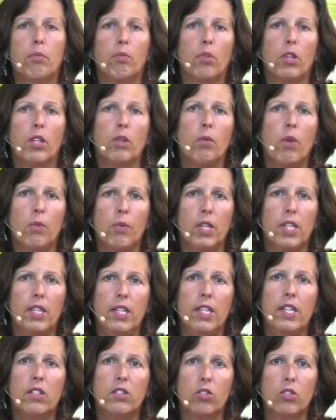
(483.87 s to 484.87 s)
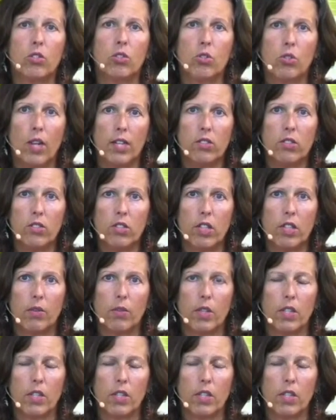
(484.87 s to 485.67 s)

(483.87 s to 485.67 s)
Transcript: Really what we need is a trusting